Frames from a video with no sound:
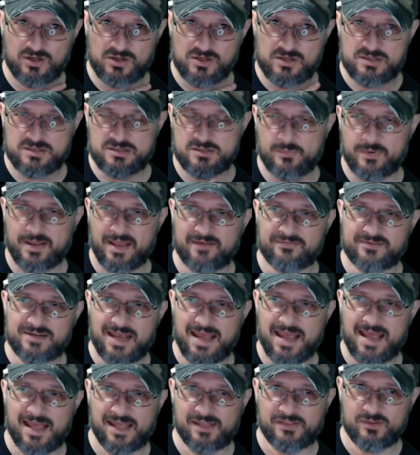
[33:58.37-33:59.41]
So we have to
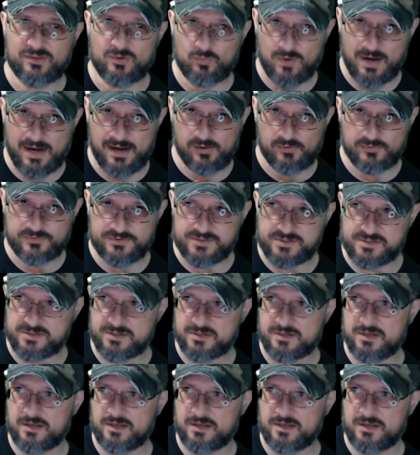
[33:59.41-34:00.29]
add the routes